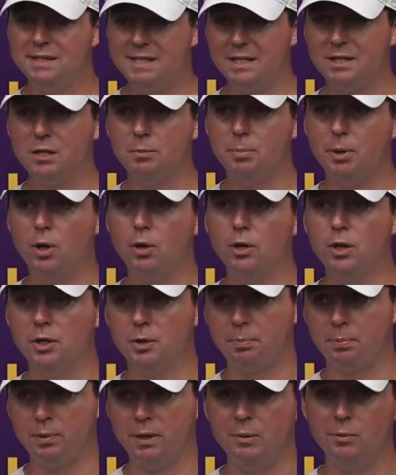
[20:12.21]
get the ball on
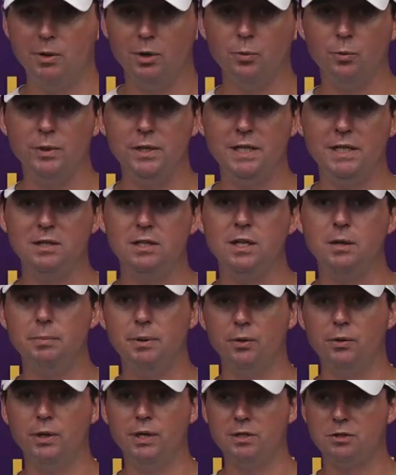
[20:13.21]
the perimeter. We need the
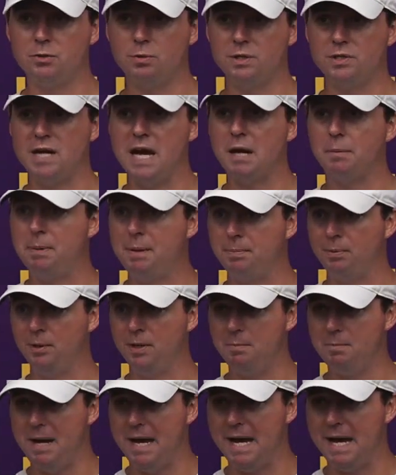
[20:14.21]
ability to attack people
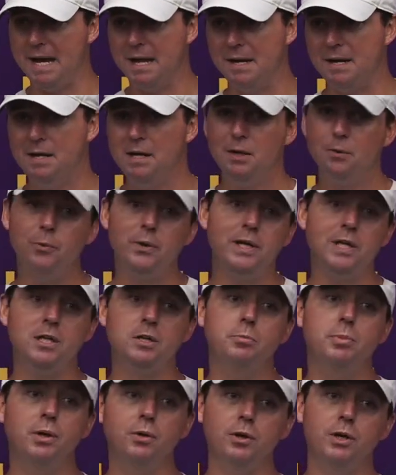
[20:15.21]
in man. We
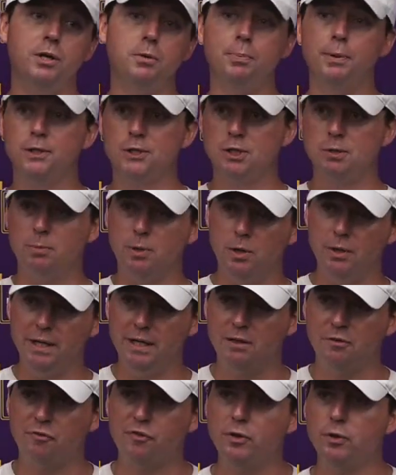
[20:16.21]
need the ability to push the ball
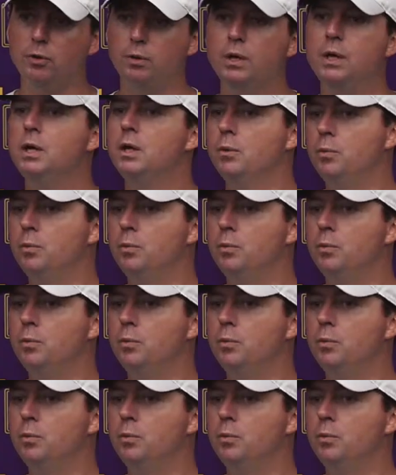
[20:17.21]
down the field.